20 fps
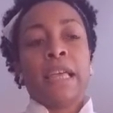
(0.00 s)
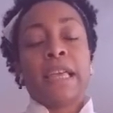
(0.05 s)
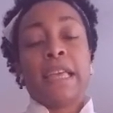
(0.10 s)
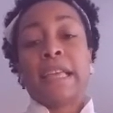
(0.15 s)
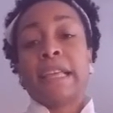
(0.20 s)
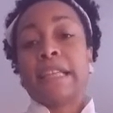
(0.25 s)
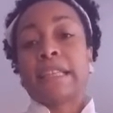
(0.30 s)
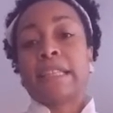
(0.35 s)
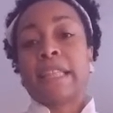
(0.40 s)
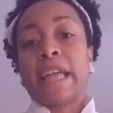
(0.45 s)

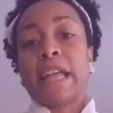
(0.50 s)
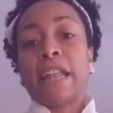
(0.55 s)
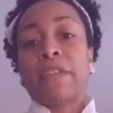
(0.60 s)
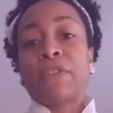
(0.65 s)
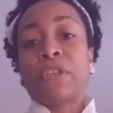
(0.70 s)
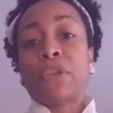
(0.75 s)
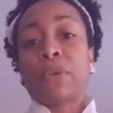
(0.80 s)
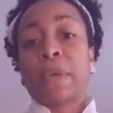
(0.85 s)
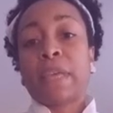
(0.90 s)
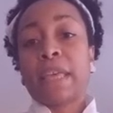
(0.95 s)
is that if
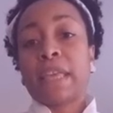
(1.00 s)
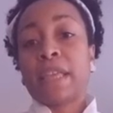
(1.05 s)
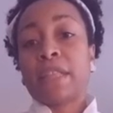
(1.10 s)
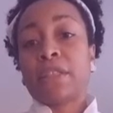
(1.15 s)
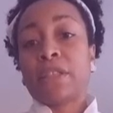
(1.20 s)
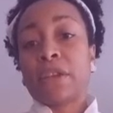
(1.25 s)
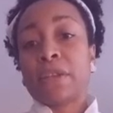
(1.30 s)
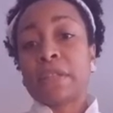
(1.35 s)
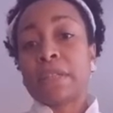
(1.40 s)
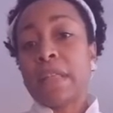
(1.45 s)
you heat
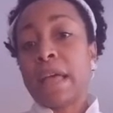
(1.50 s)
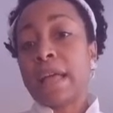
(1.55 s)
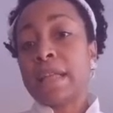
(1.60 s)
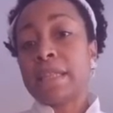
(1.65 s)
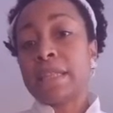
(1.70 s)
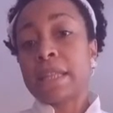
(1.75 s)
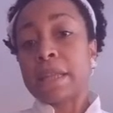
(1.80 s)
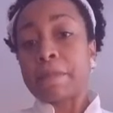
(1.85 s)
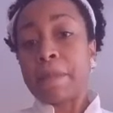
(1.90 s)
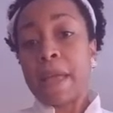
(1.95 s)
those
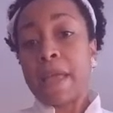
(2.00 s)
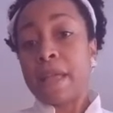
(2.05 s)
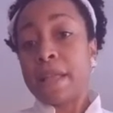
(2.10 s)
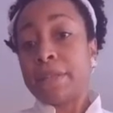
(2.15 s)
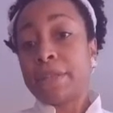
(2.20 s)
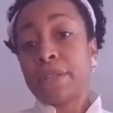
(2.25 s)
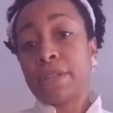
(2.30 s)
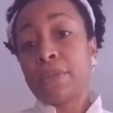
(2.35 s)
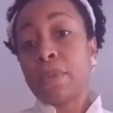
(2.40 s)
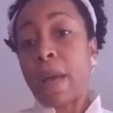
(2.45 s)
nonstick
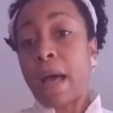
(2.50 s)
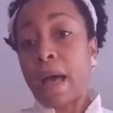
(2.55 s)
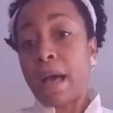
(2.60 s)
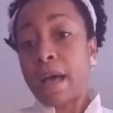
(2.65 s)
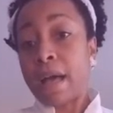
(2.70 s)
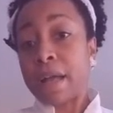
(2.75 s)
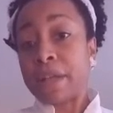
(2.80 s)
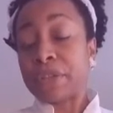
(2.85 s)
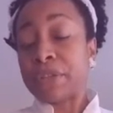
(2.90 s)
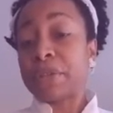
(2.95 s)
pans too
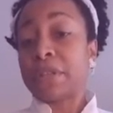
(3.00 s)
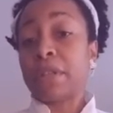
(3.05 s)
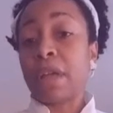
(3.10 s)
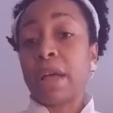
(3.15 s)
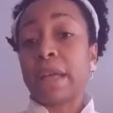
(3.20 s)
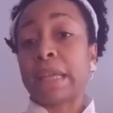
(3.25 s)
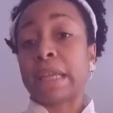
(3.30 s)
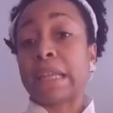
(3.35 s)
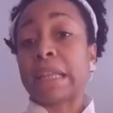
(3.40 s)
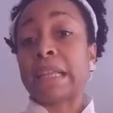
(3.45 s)
high, you
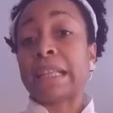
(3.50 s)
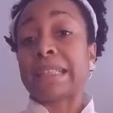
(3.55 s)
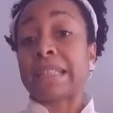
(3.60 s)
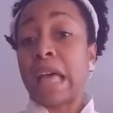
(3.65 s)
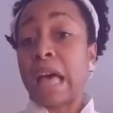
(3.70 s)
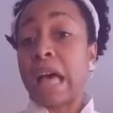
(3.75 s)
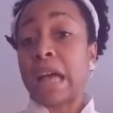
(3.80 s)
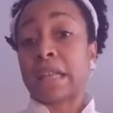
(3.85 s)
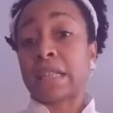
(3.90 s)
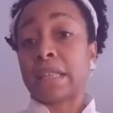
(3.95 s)
start getting
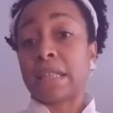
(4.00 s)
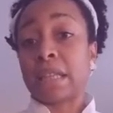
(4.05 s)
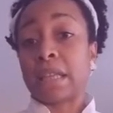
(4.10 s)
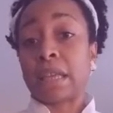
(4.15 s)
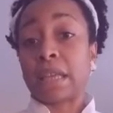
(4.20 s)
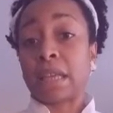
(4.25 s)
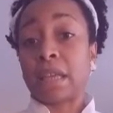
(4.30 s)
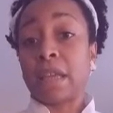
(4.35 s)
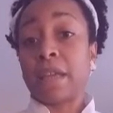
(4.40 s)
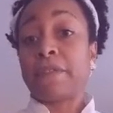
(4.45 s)

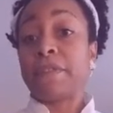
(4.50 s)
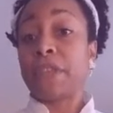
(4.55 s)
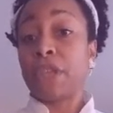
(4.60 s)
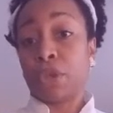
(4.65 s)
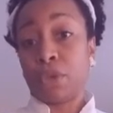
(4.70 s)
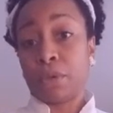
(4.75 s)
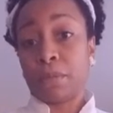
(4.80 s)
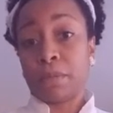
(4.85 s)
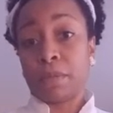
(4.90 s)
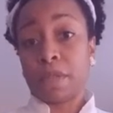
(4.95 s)
toxic
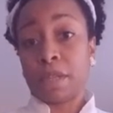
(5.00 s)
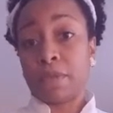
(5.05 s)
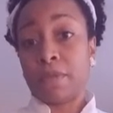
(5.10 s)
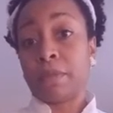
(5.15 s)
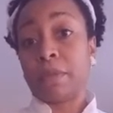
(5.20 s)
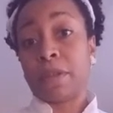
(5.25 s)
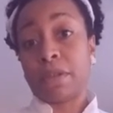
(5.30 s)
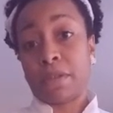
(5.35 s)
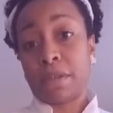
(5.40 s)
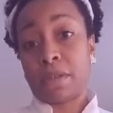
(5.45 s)
fumes
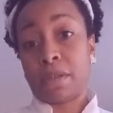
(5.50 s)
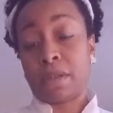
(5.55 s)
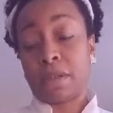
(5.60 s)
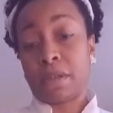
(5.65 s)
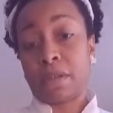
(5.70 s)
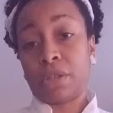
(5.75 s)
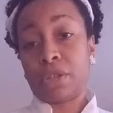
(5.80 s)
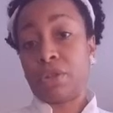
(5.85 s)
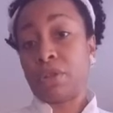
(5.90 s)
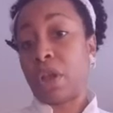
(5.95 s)
from those
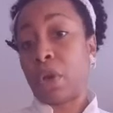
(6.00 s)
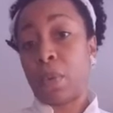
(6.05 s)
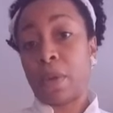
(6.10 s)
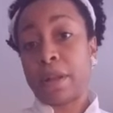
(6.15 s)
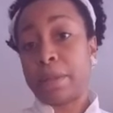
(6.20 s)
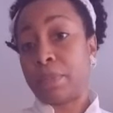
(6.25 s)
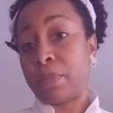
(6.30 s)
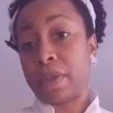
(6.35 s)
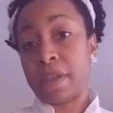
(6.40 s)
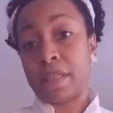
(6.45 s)
things. You don't
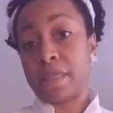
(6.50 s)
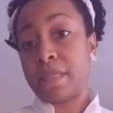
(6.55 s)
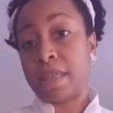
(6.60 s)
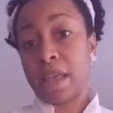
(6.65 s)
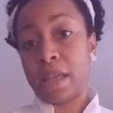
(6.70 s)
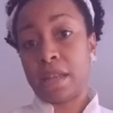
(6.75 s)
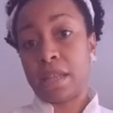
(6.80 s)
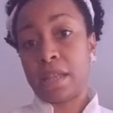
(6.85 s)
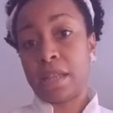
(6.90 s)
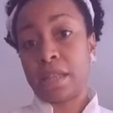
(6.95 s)
want to breathe
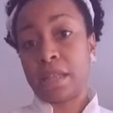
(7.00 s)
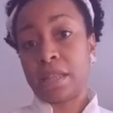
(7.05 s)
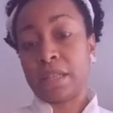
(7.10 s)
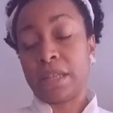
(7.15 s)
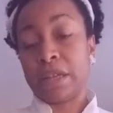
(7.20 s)
that in.